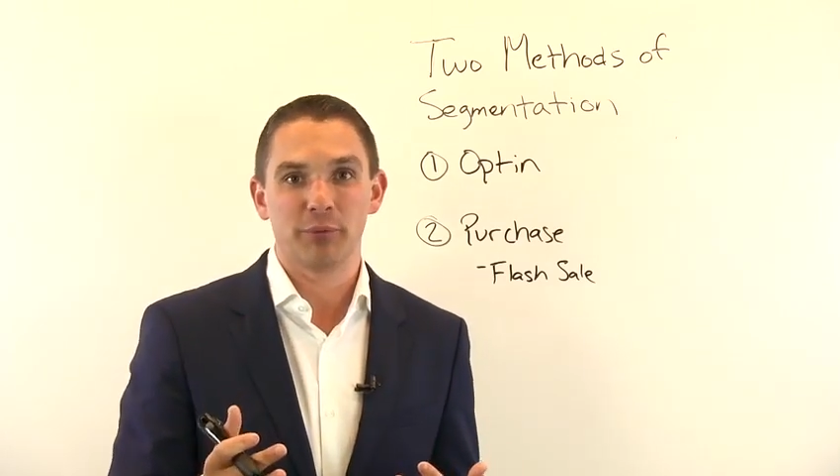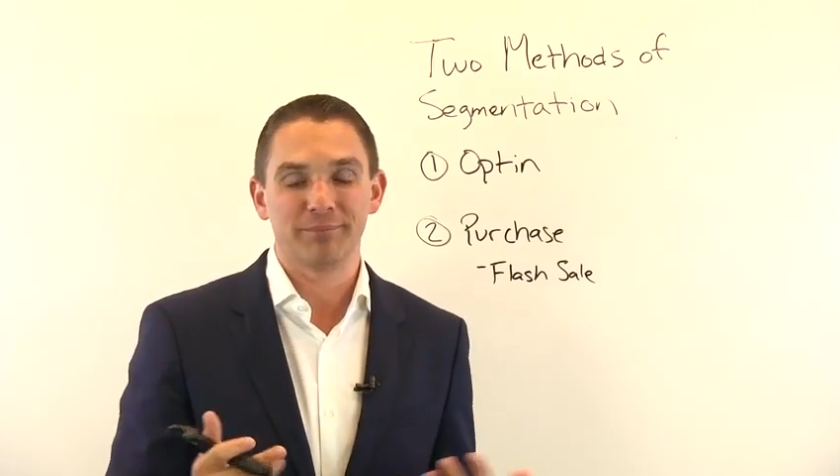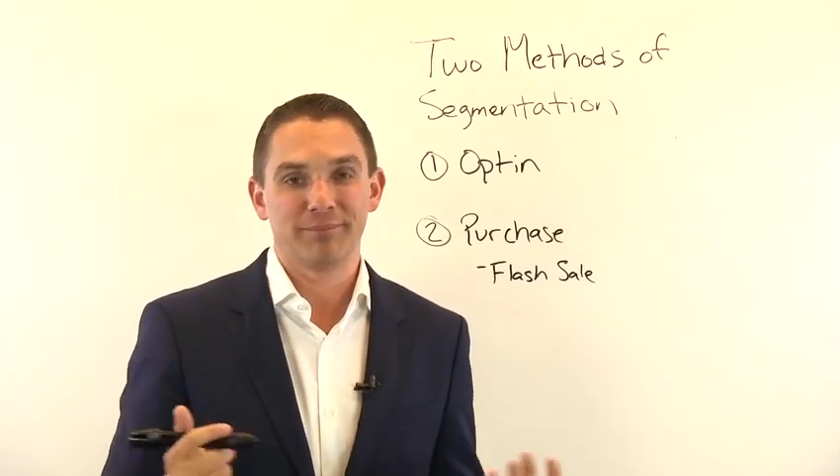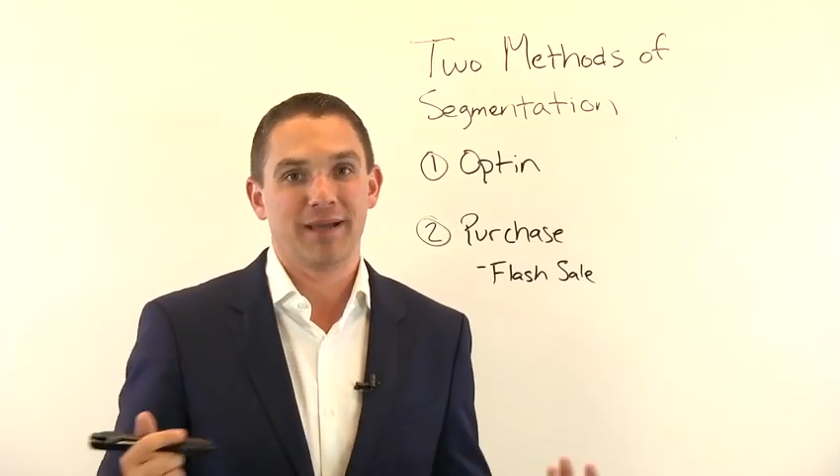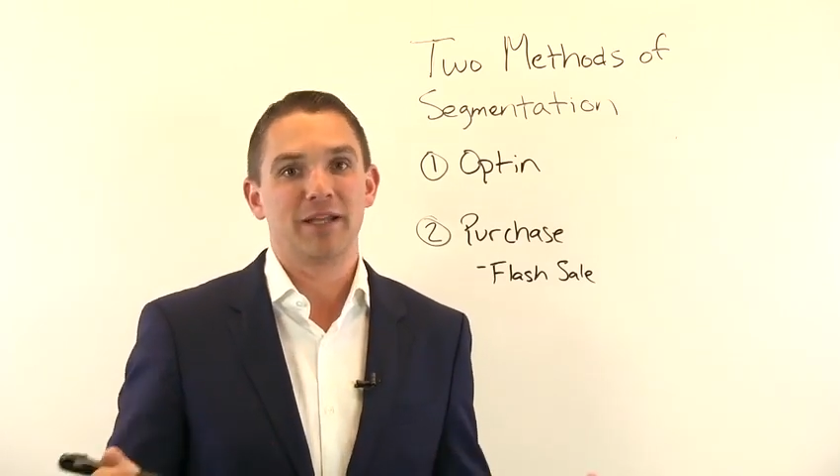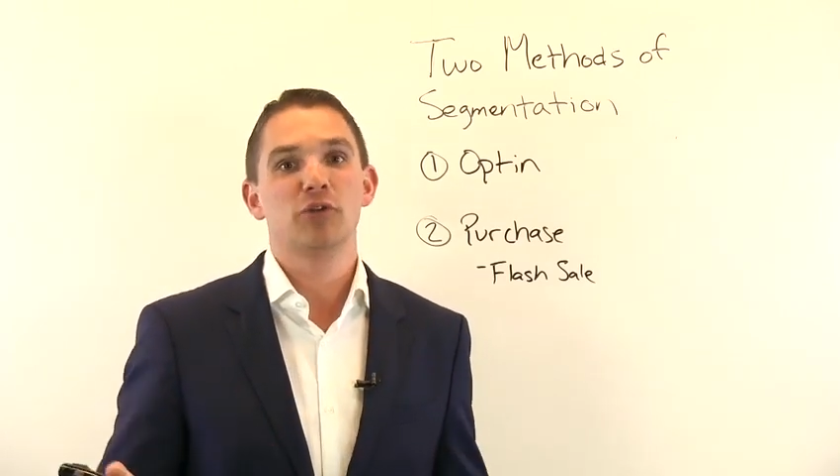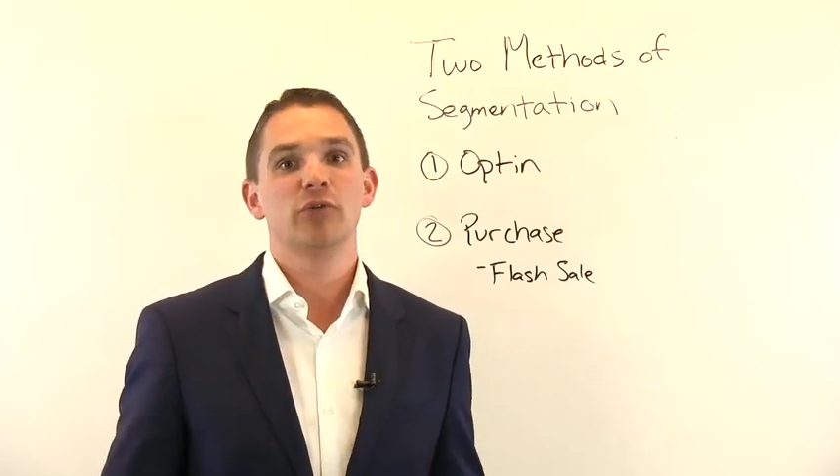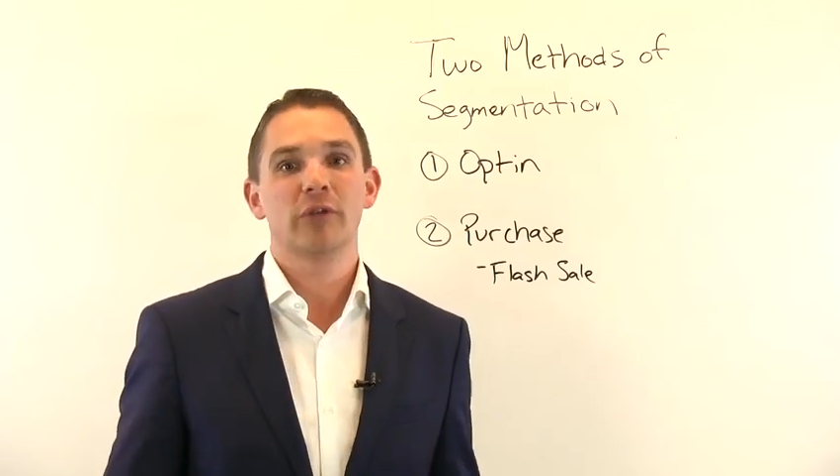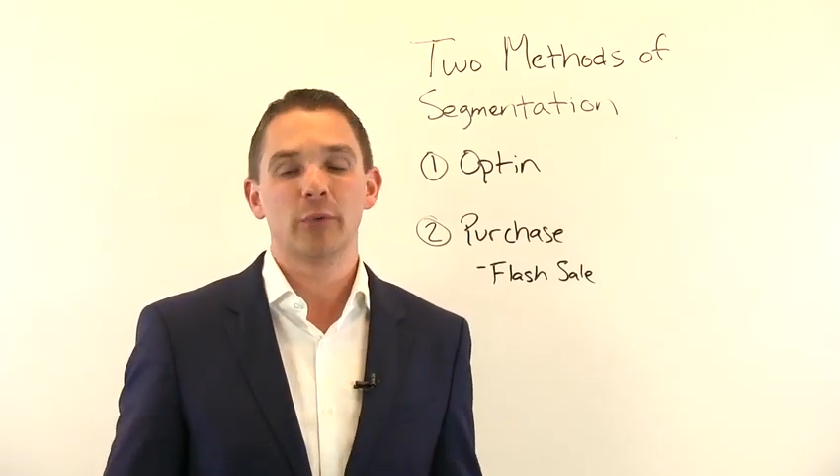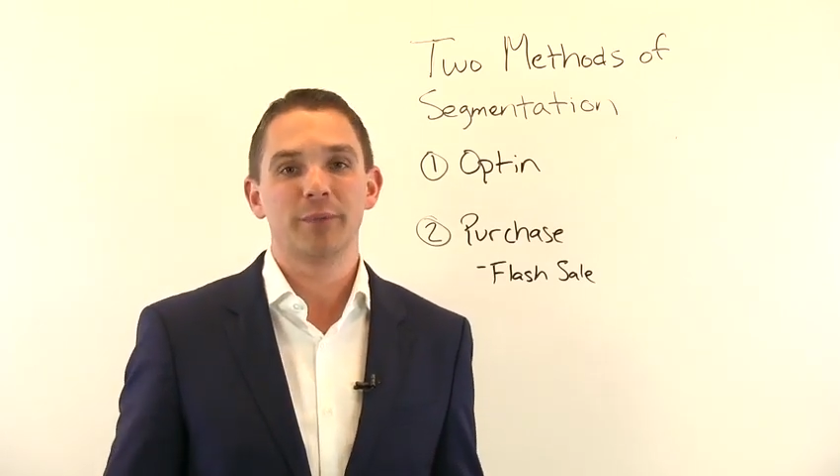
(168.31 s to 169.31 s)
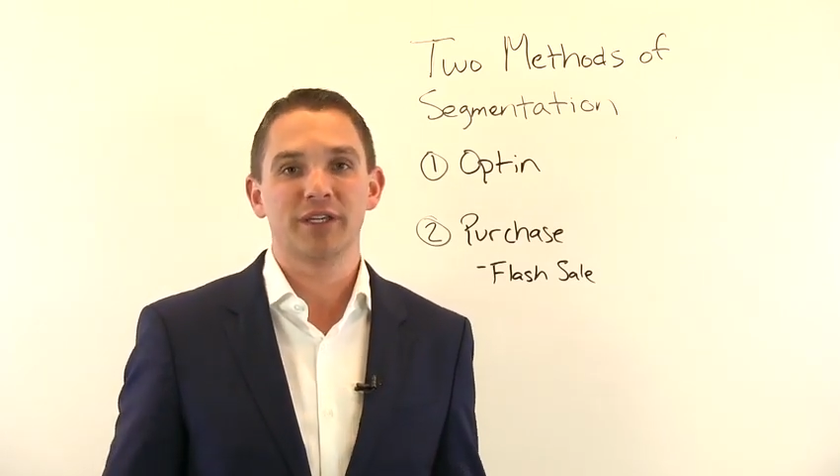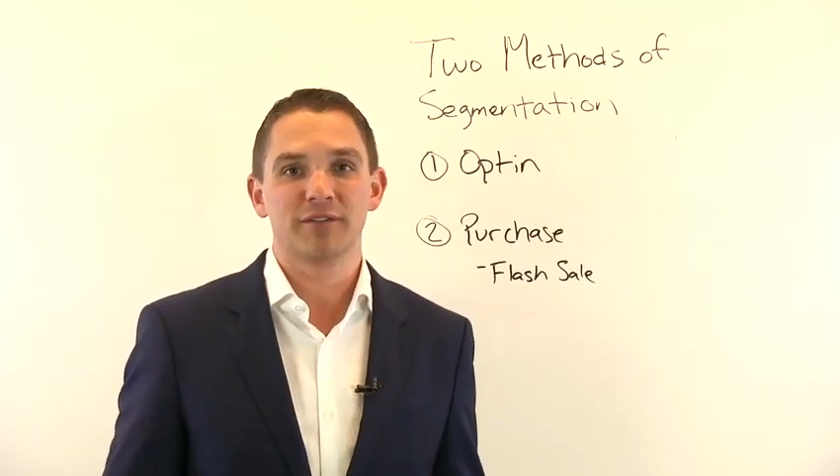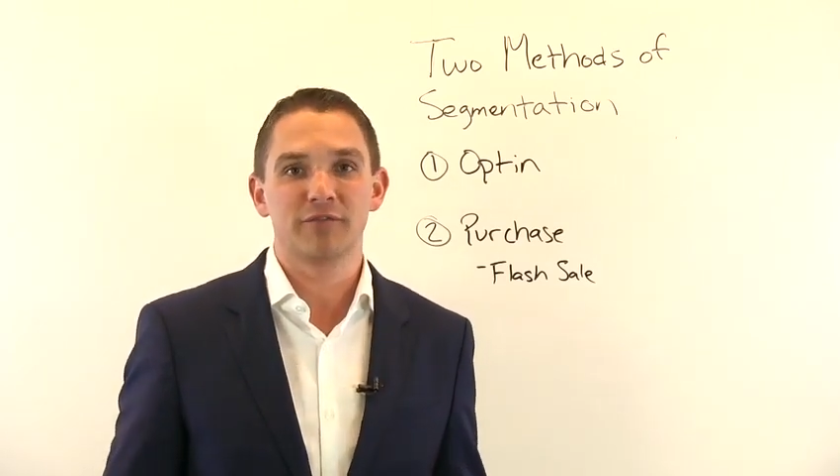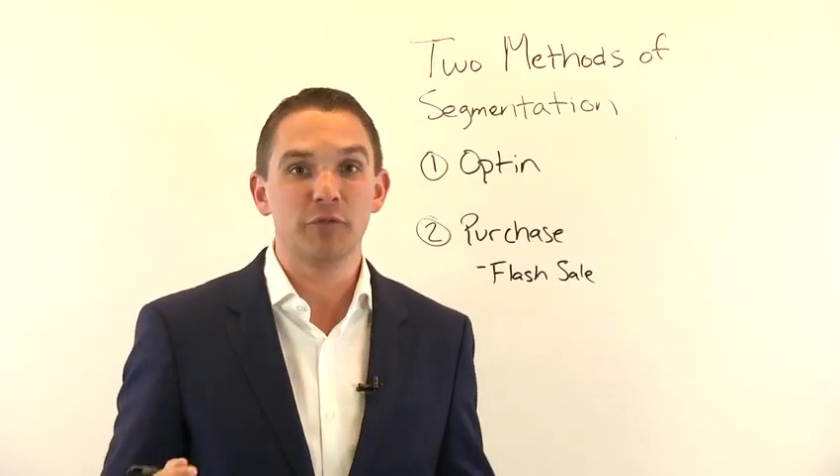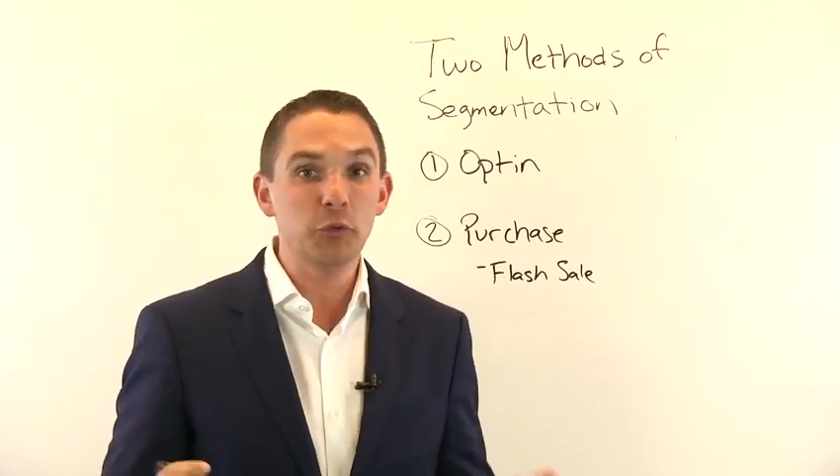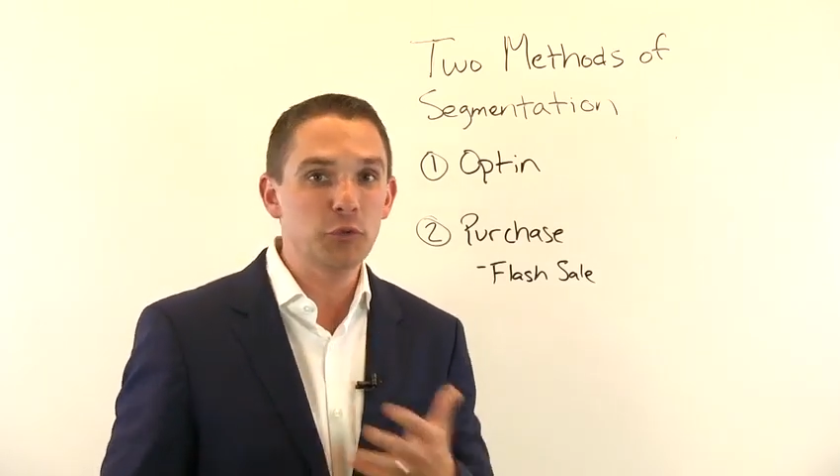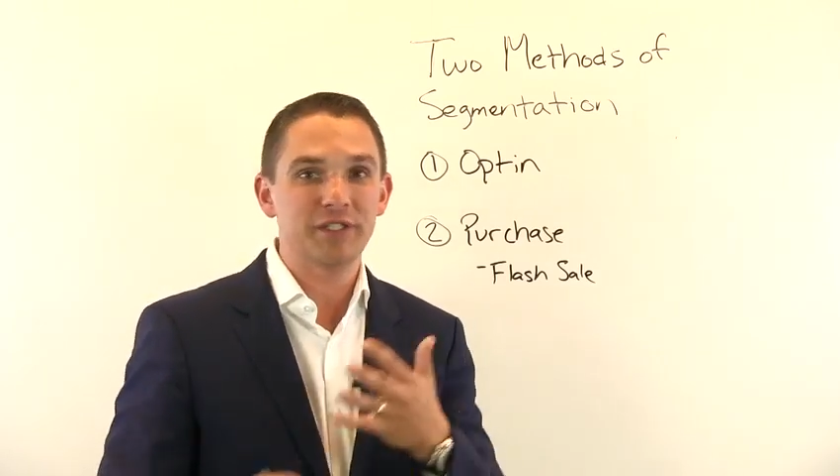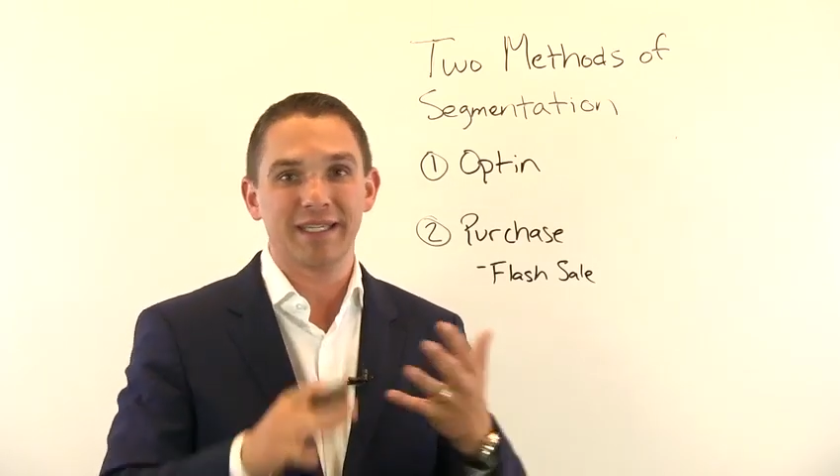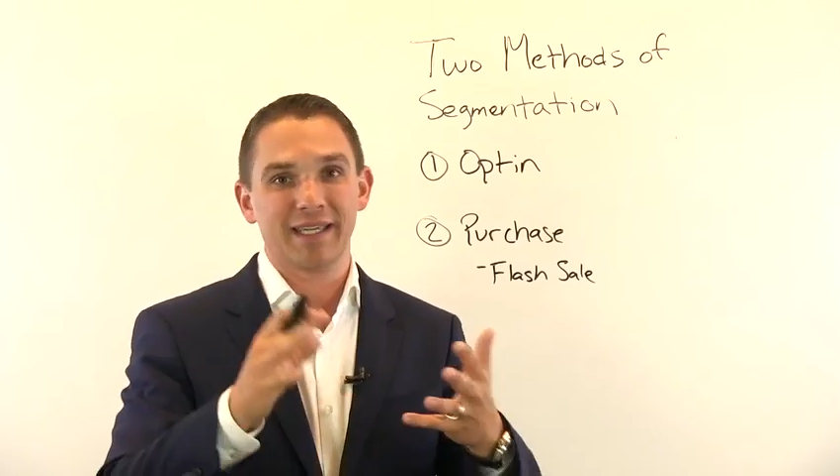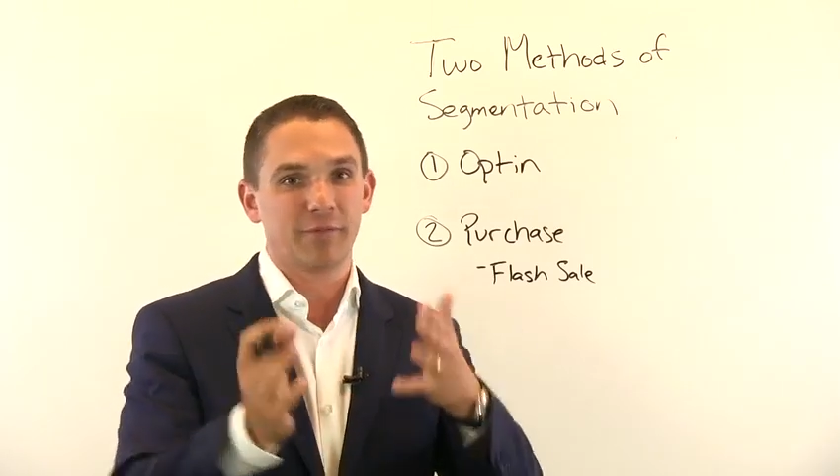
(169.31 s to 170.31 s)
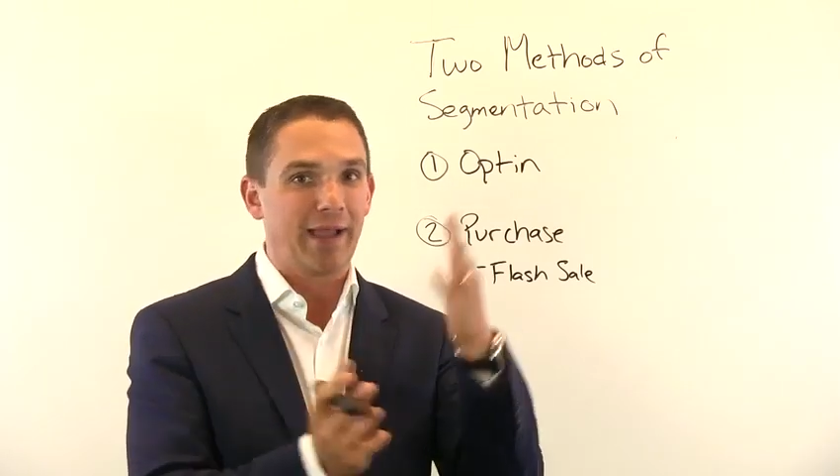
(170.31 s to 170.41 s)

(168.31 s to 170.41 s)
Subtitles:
But I knew that it would be confusing